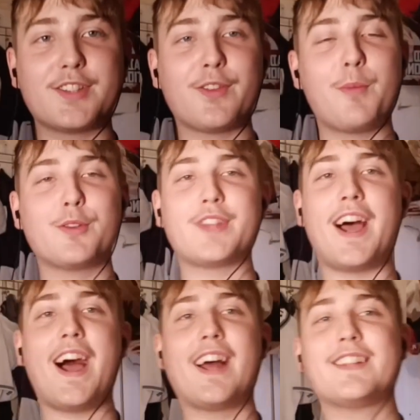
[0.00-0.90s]
the most
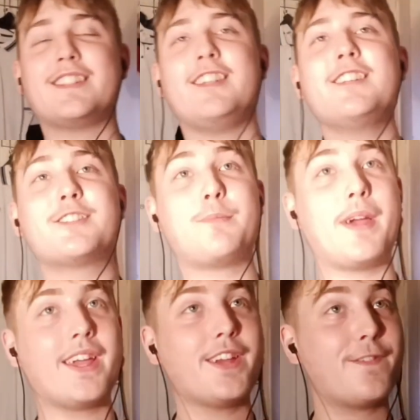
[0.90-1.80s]

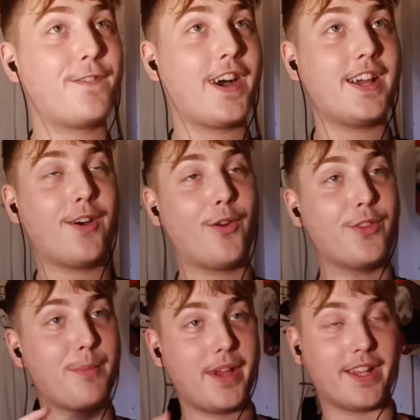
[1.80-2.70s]
anticipated fight on the main